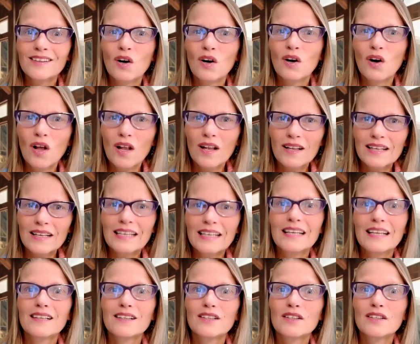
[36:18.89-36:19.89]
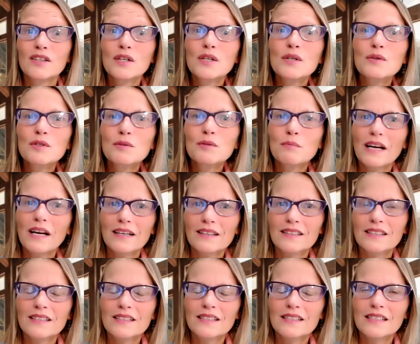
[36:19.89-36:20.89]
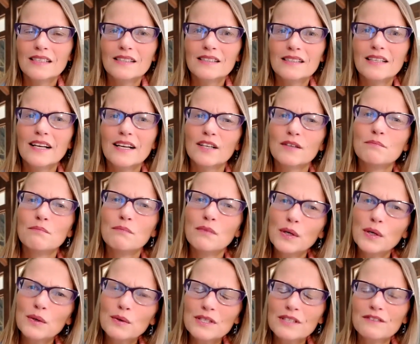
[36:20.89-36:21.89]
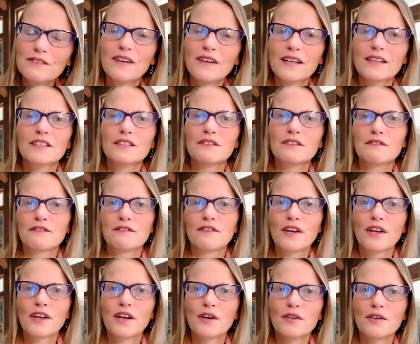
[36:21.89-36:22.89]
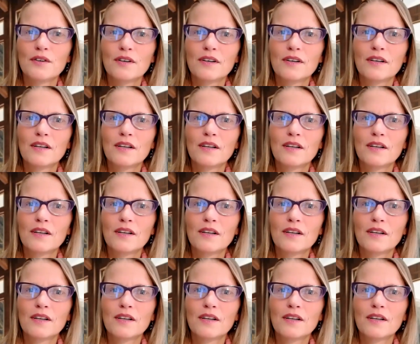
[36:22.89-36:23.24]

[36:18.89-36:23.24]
call in those practices that are most effective for you.